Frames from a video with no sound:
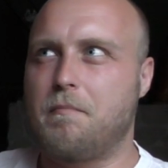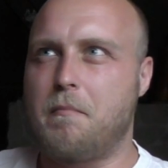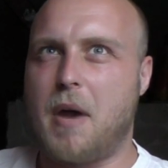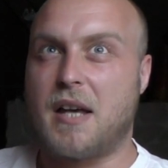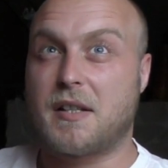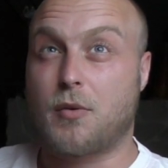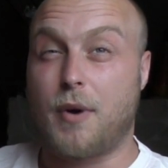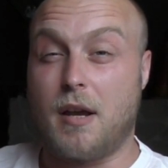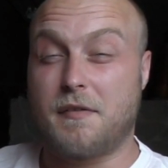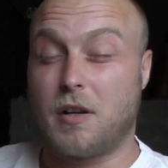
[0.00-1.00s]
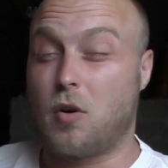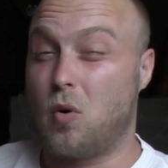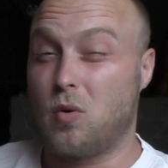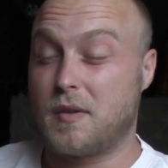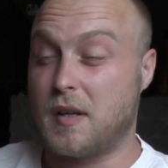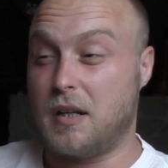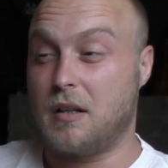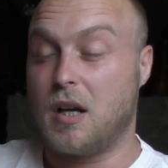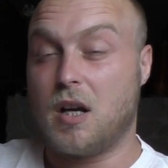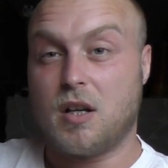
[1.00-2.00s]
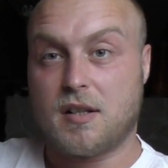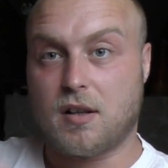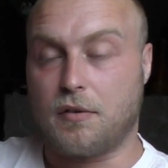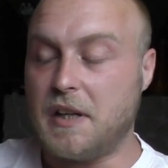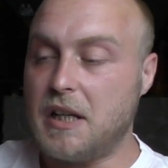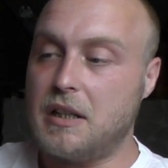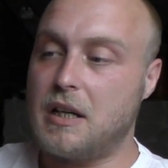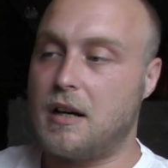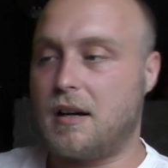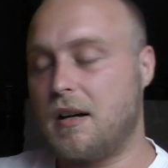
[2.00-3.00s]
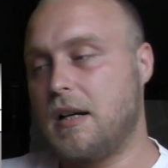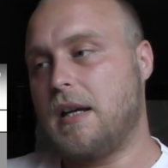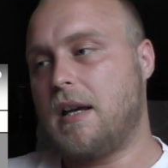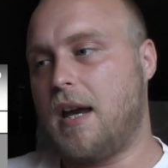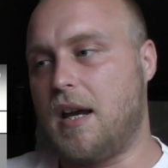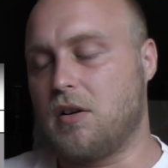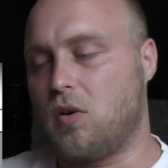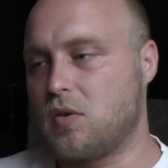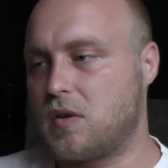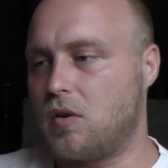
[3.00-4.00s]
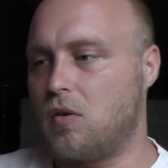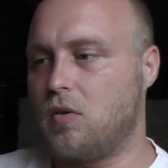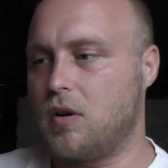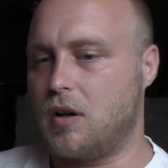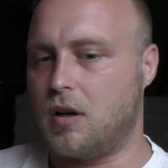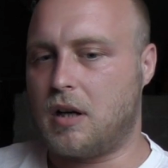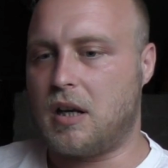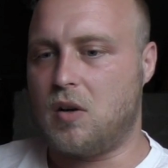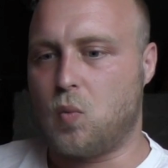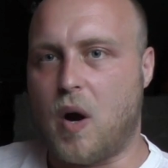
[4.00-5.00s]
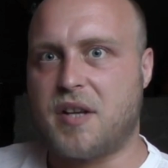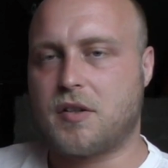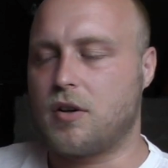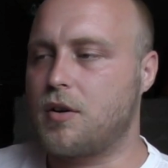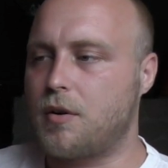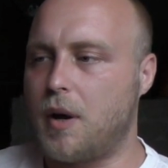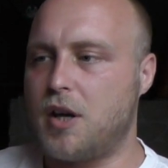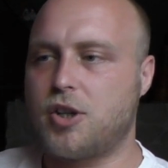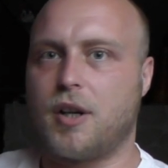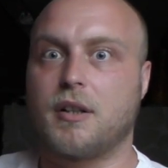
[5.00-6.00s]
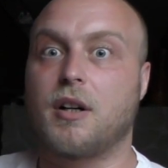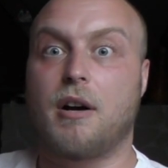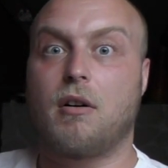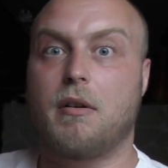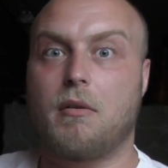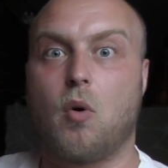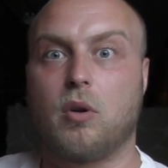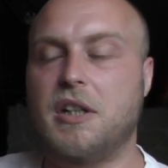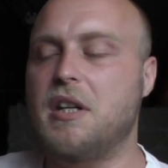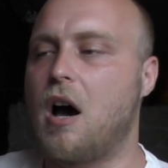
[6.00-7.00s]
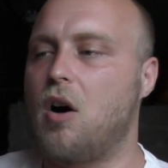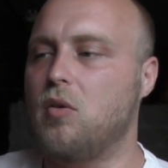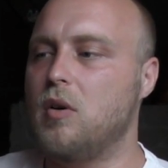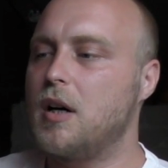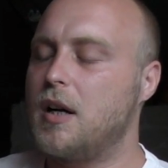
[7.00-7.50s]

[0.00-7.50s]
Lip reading: mass graves and holes in Slovenia and also in Western Croatia that are only now